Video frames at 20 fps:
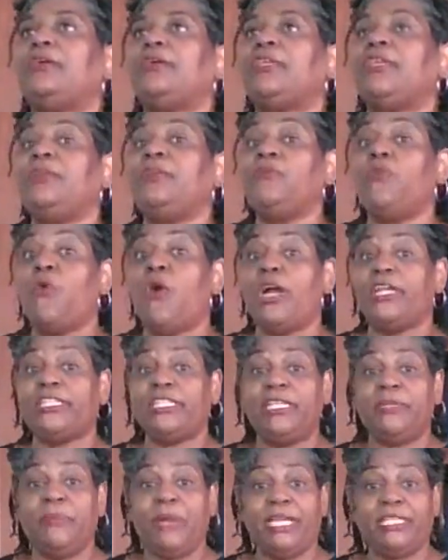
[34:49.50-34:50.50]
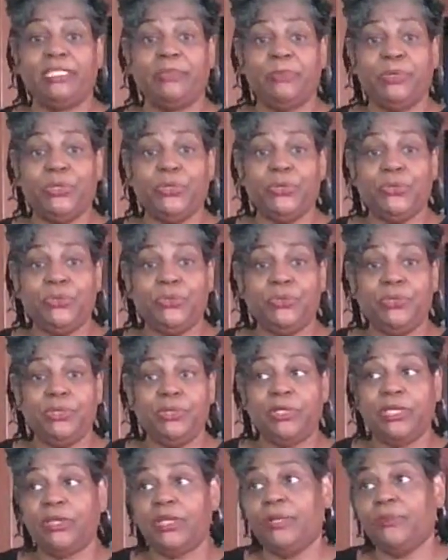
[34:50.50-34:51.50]
keep washing my
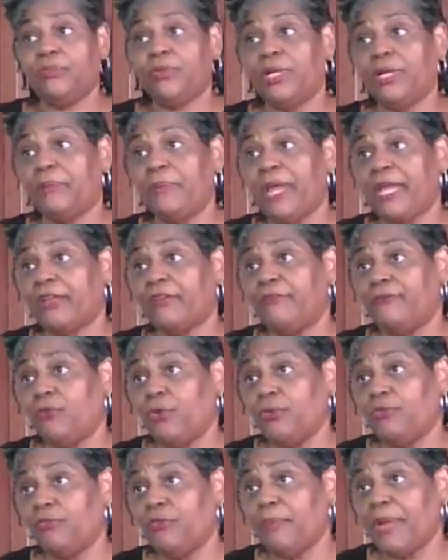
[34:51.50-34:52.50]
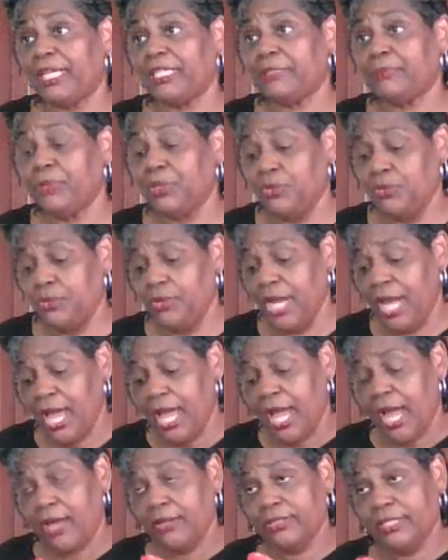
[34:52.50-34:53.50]
spoon, keep running back and forth with my spoon.
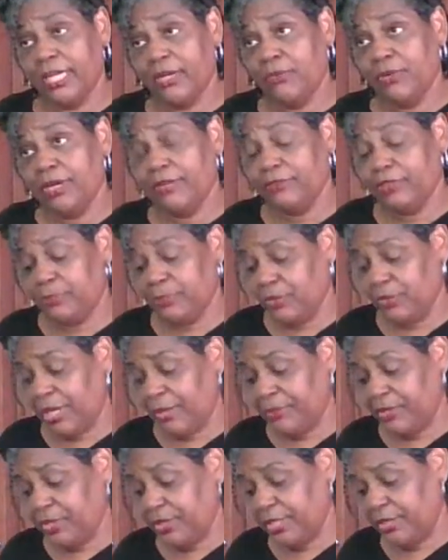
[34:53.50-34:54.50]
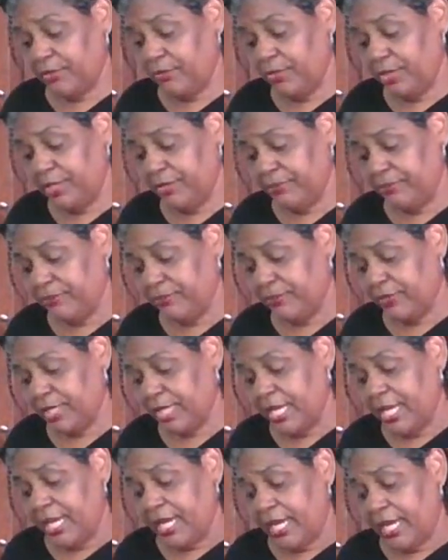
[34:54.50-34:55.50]
I'll take whatever spoon I'm cooking with,
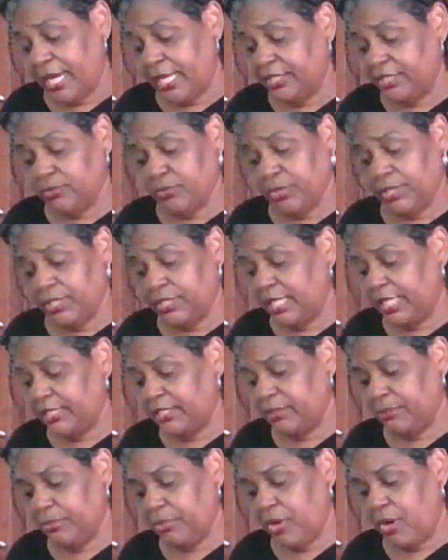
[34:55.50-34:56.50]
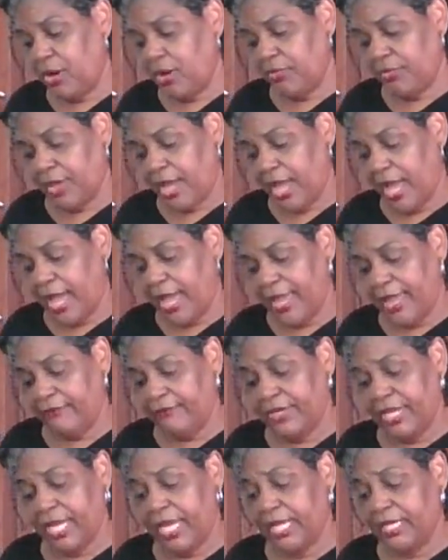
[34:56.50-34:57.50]
and I just want to taste the broth. I
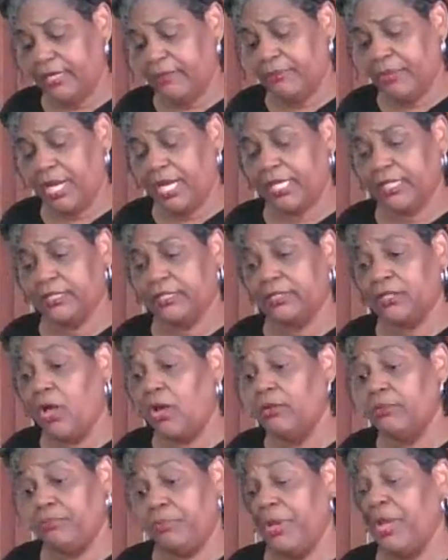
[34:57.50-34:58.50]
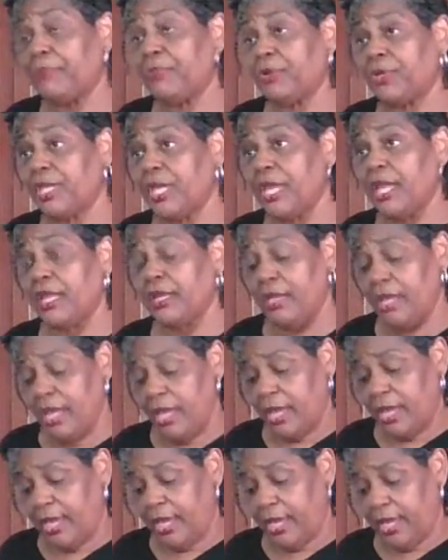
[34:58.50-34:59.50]
haven't added my salt and pepper yet,
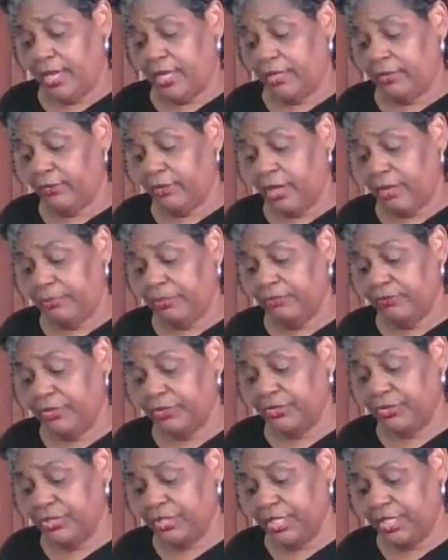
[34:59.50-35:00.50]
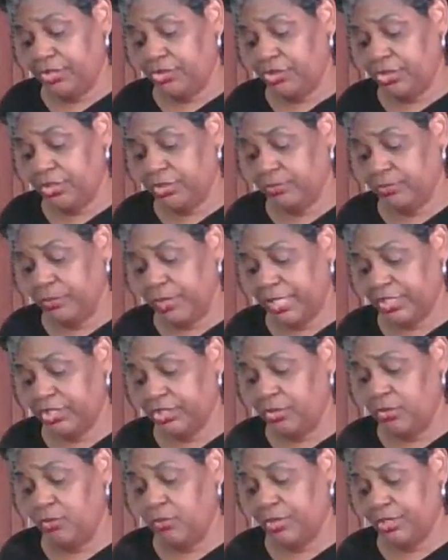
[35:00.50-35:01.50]
in a couple of other seasonings, but I
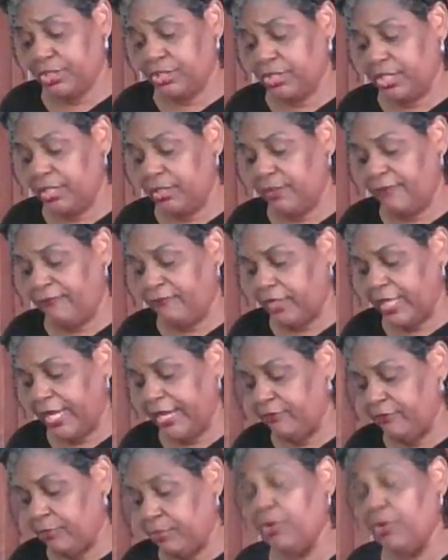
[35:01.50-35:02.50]
still want to see the flavor